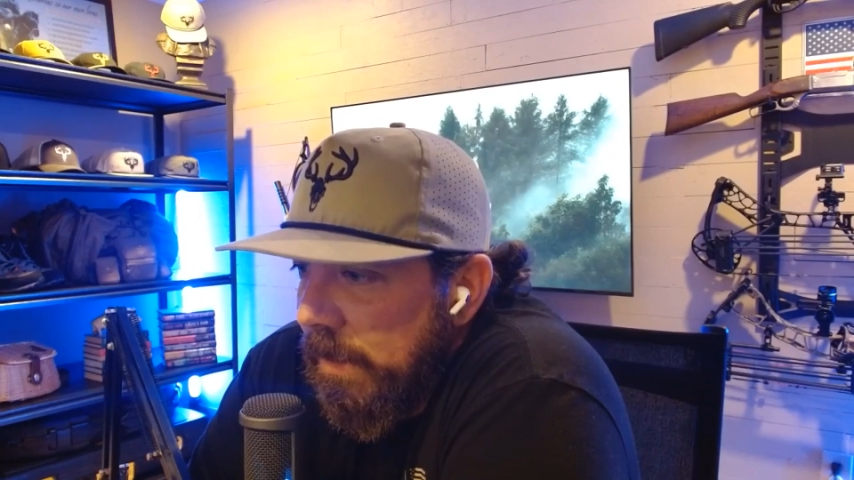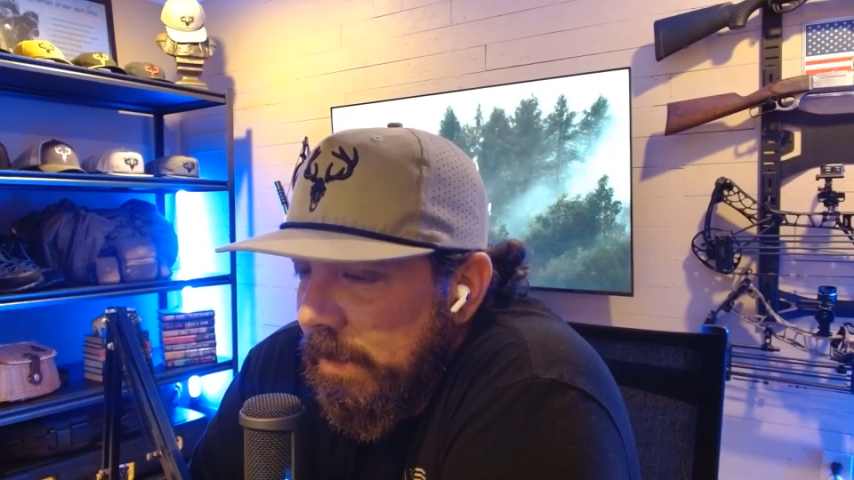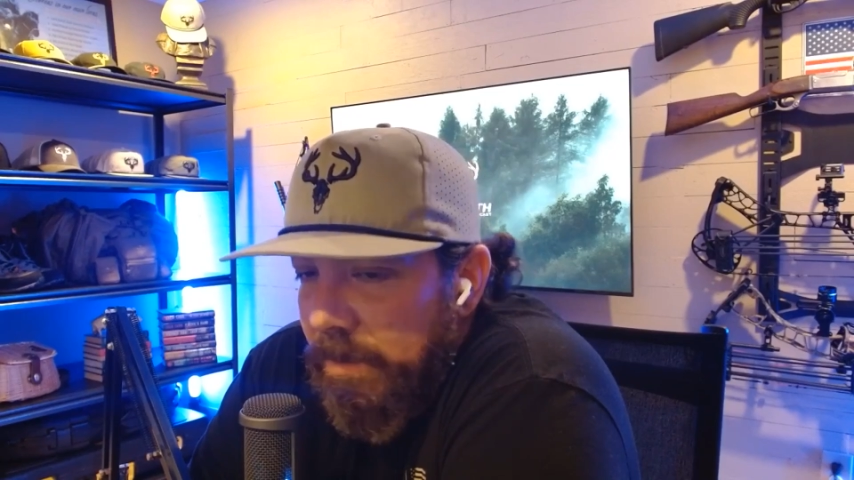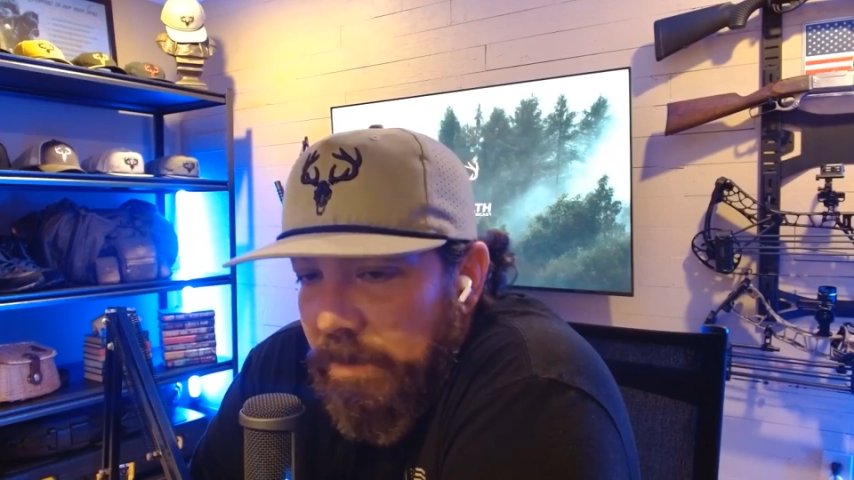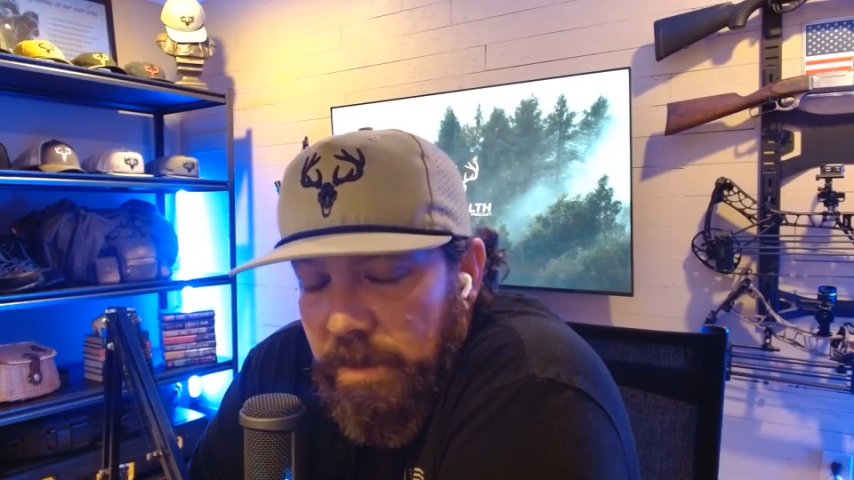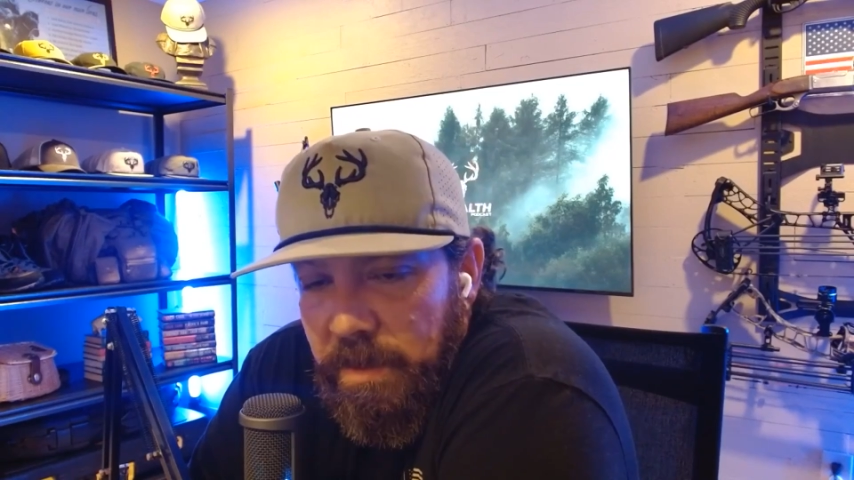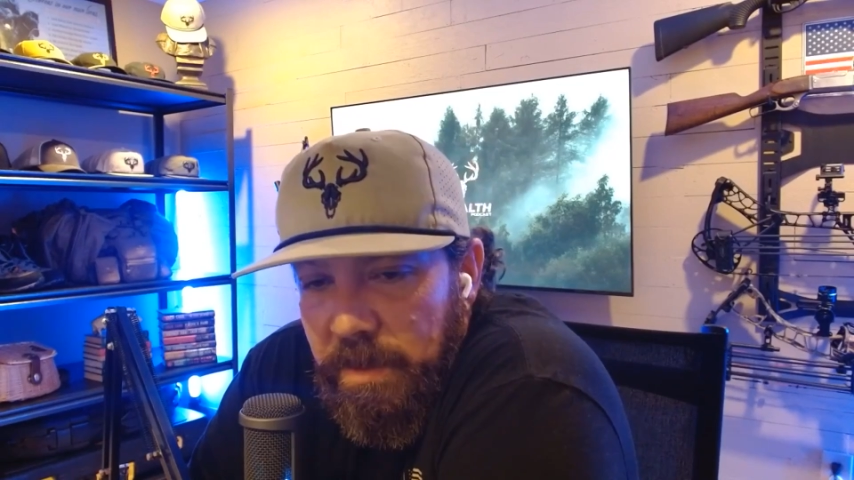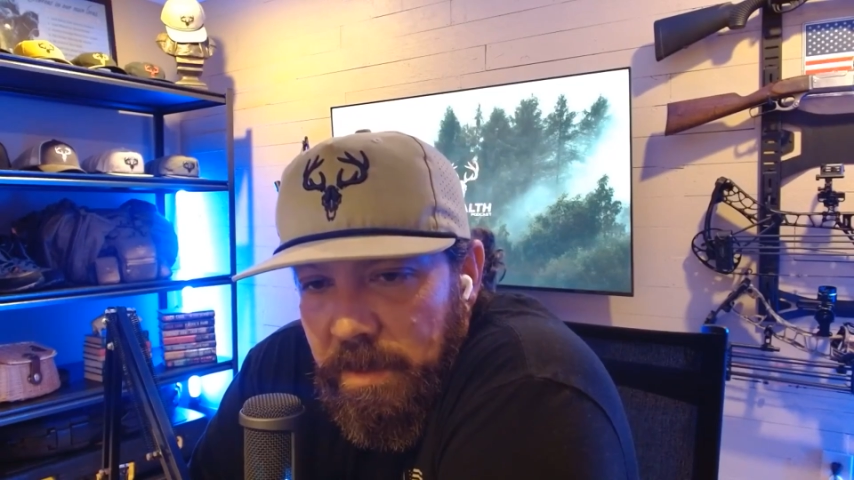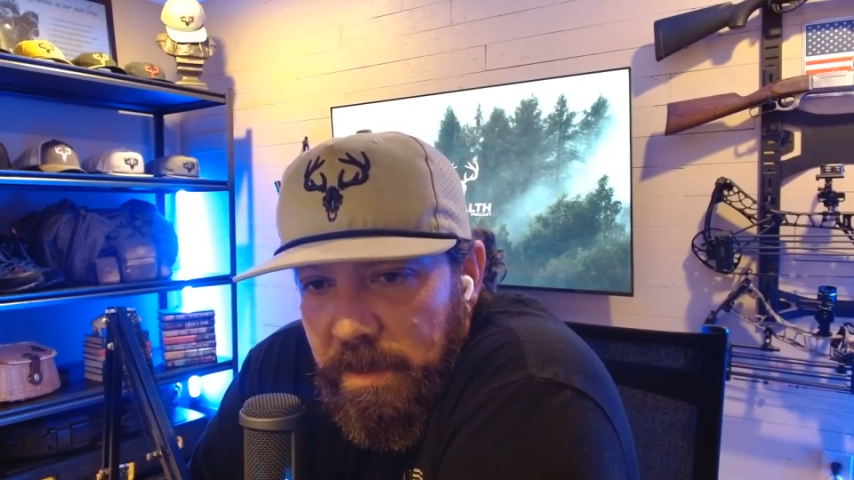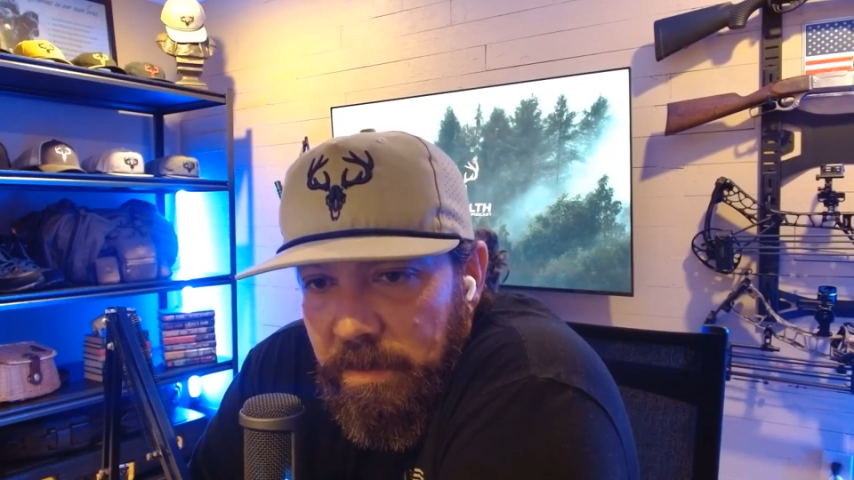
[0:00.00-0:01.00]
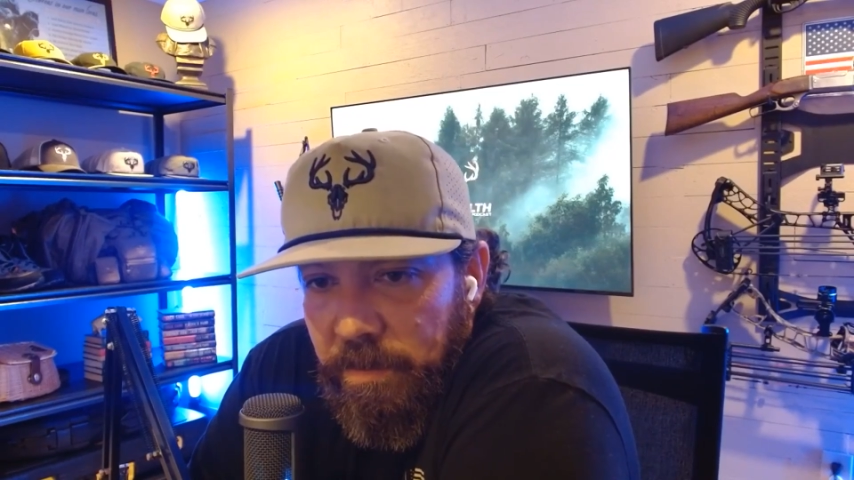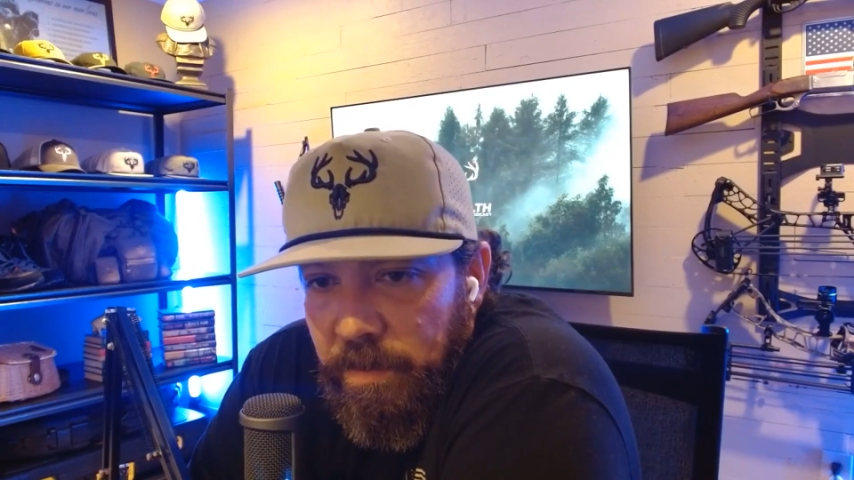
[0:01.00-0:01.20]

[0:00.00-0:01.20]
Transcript: Yeah, dude.